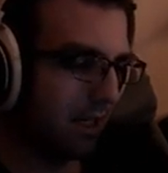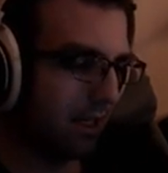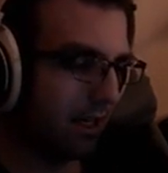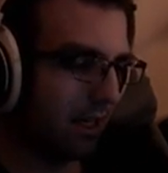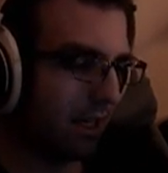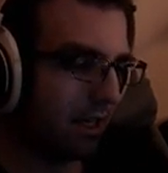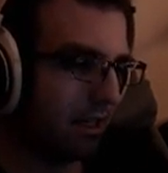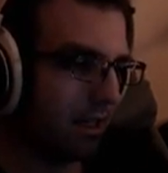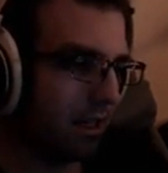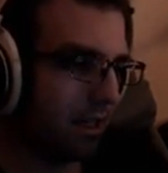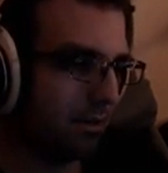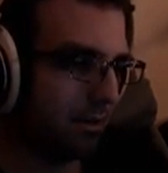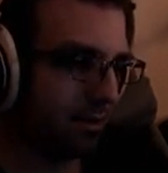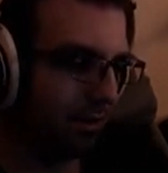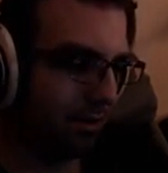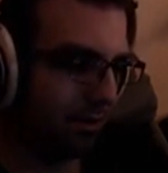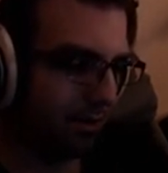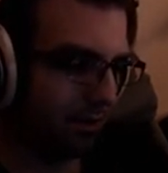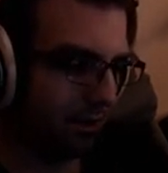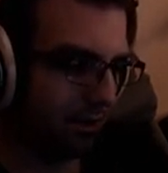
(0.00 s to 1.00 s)
That class was
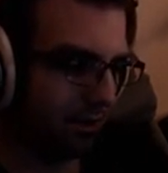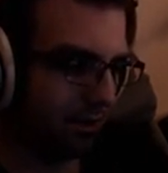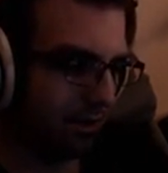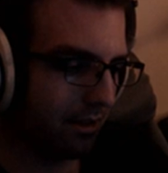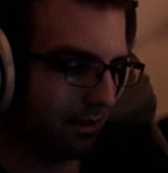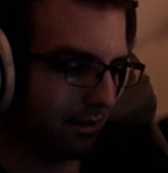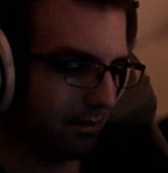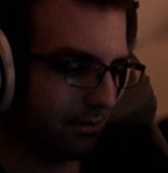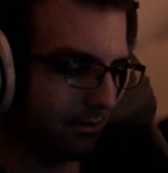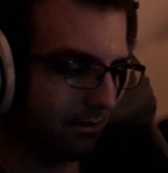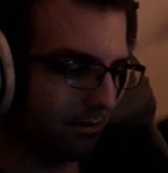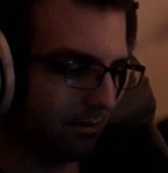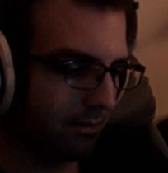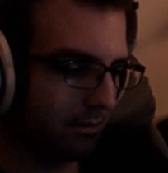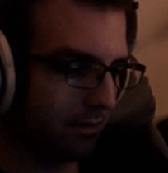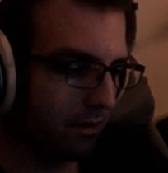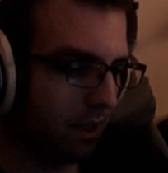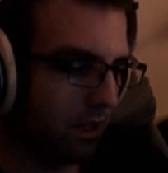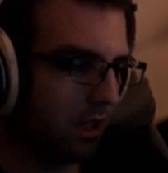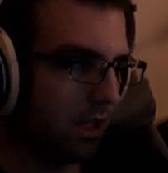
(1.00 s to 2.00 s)
interesting.
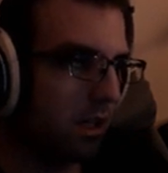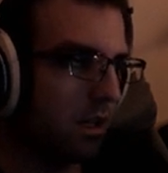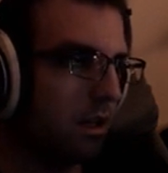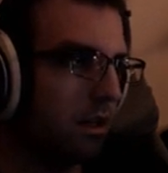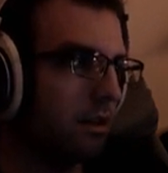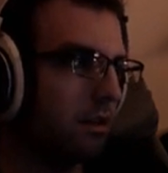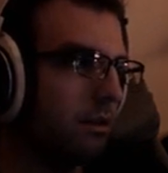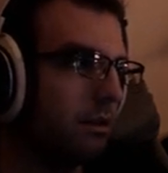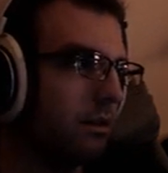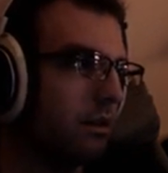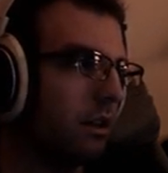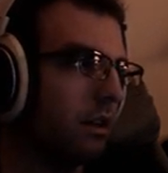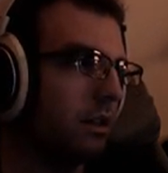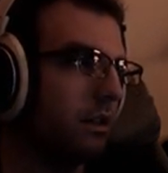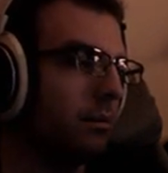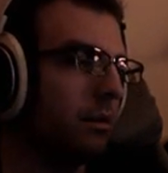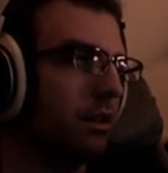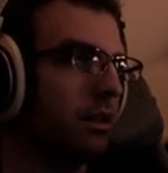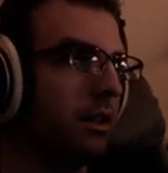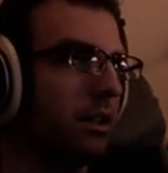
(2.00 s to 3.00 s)
It talked
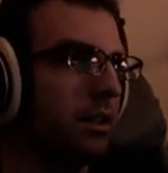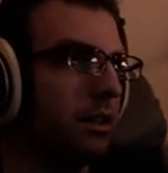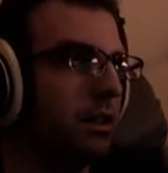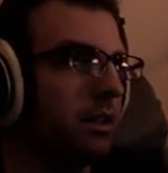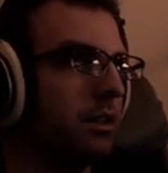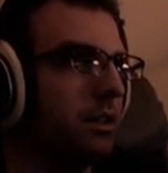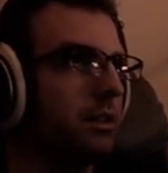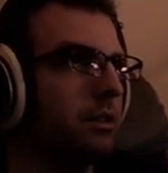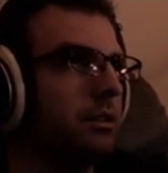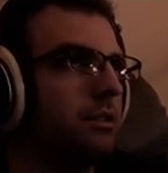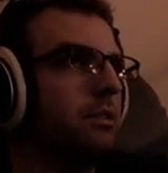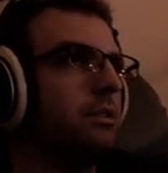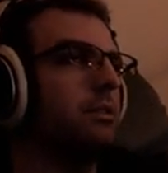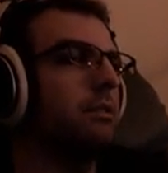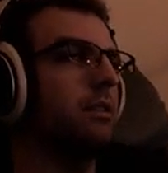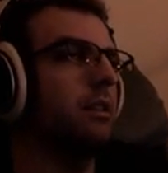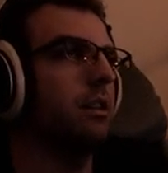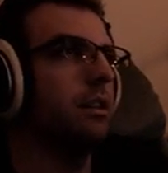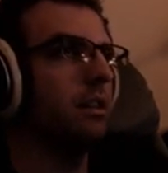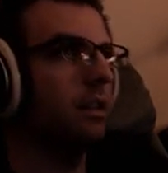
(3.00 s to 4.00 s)
about like hookers and
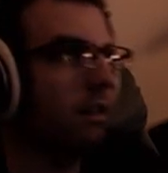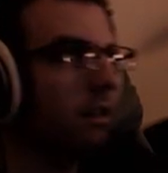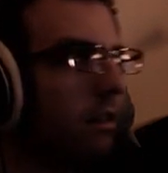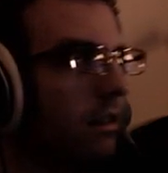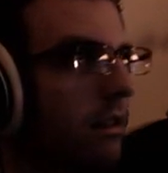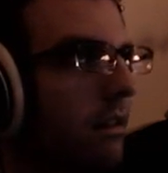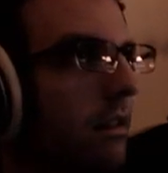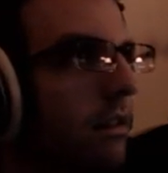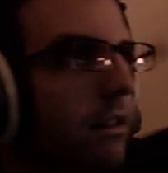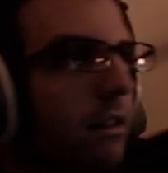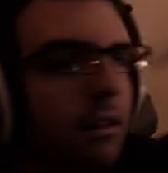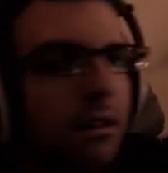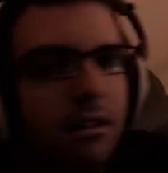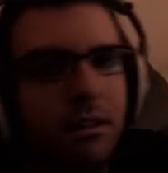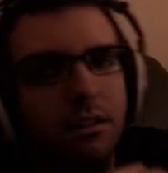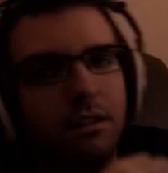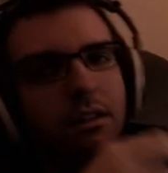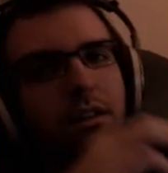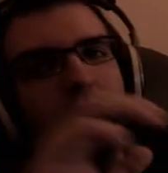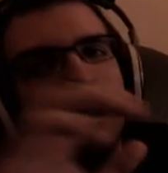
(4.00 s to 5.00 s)
like
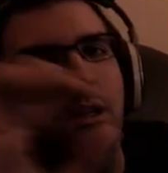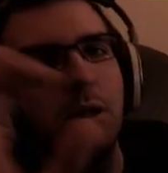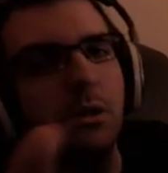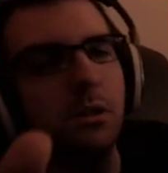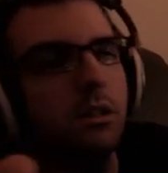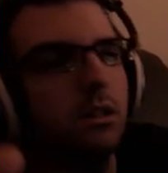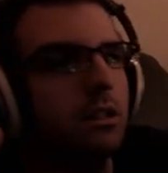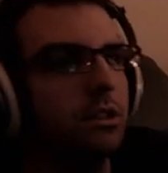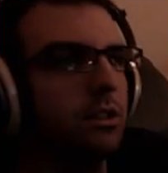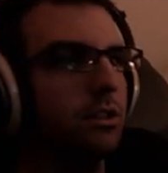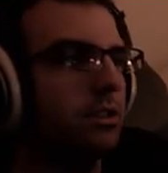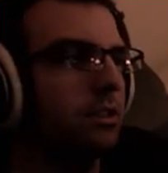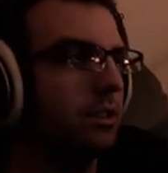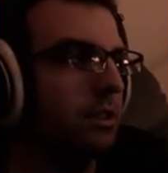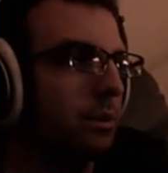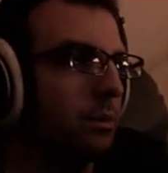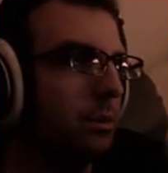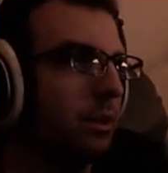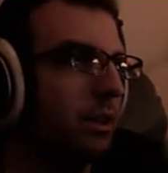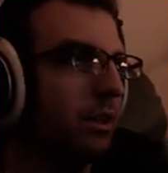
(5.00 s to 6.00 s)
just
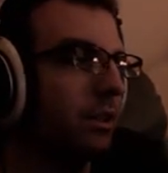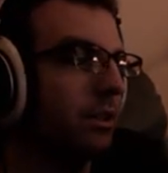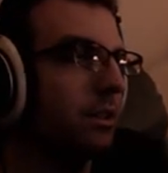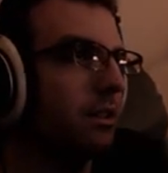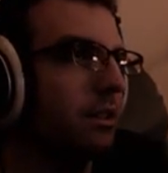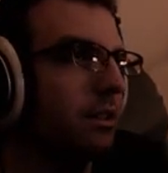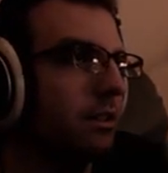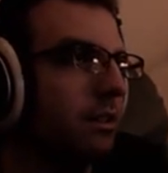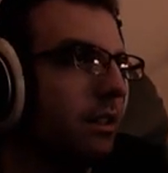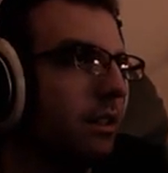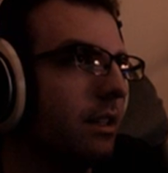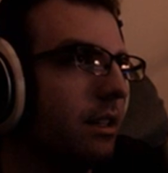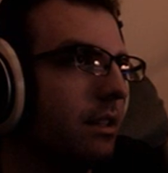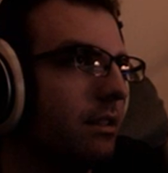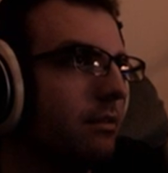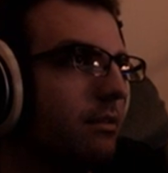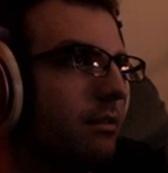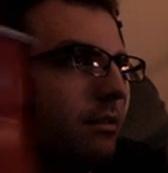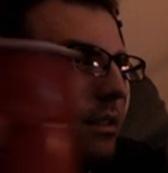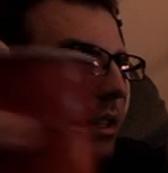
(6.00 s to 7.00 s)
like weird like
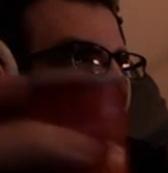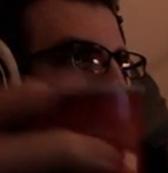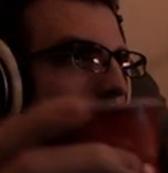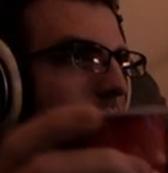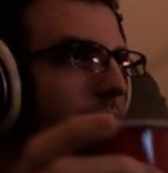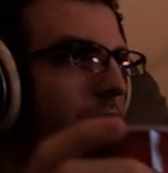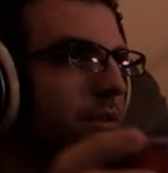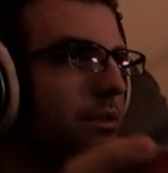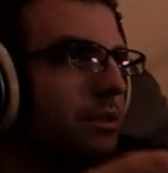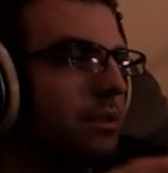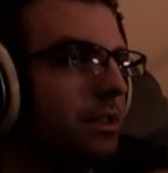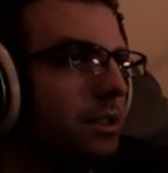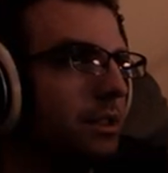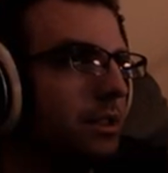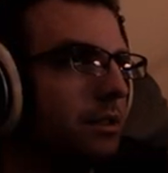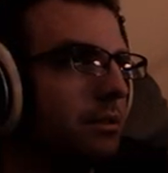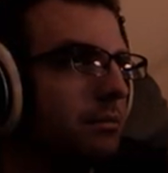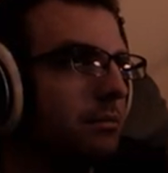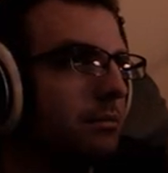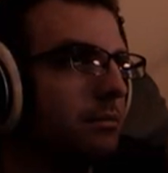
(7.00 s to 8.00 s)
taboo
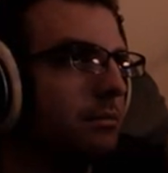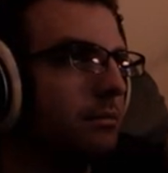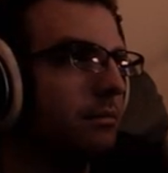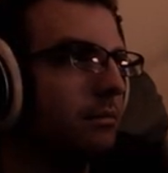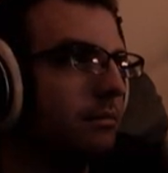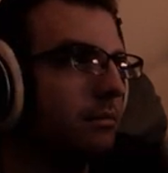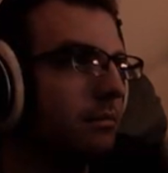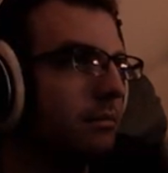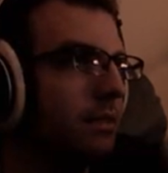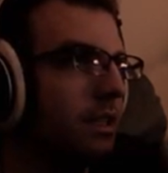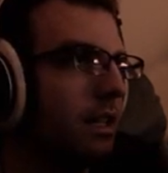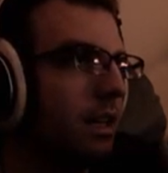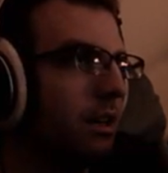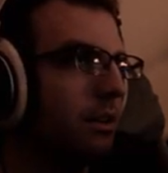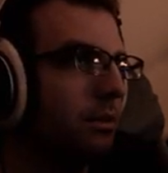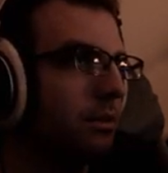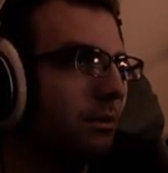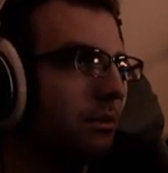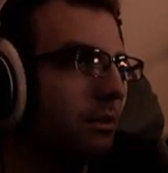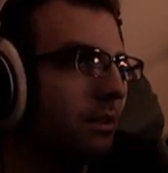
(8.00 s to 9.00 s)
shit. And
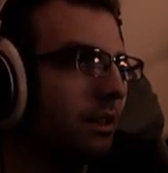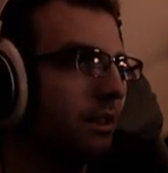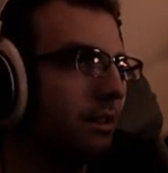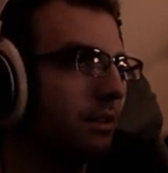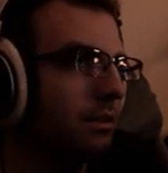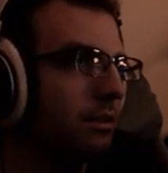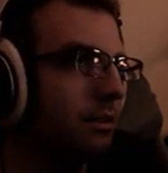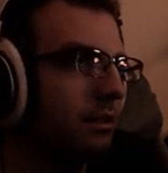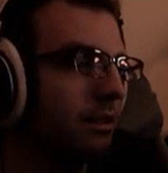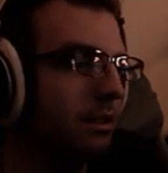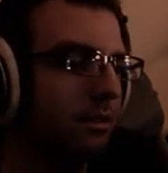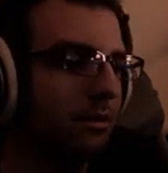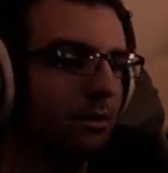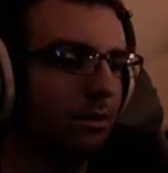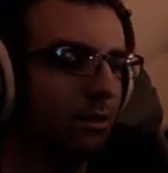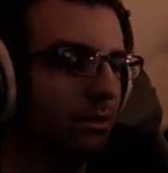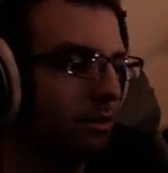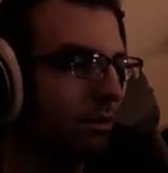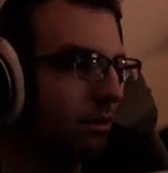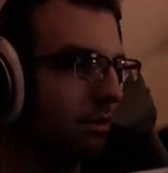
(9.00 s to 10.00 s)
how it relates to like
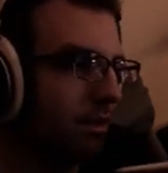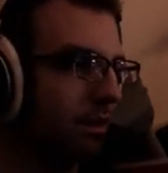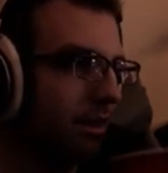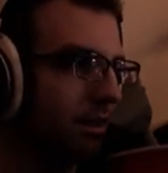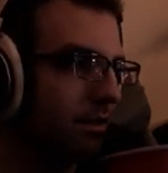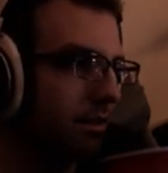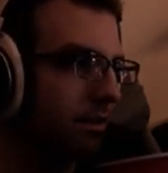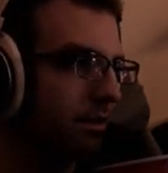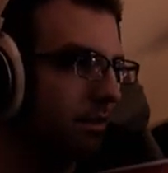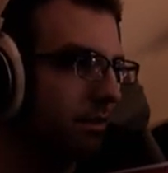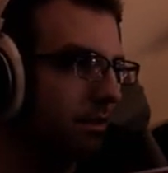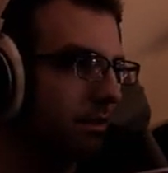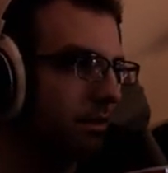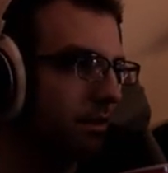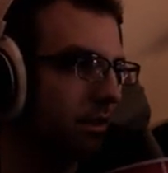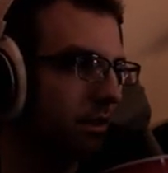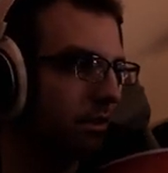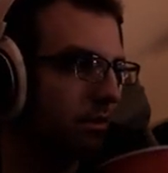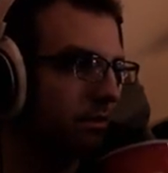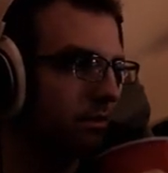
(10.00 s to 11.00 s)
social sciences and
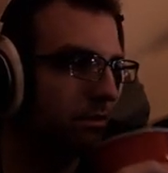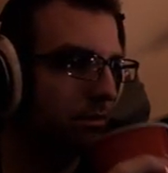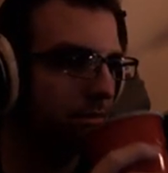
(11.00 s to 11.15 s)
stuff.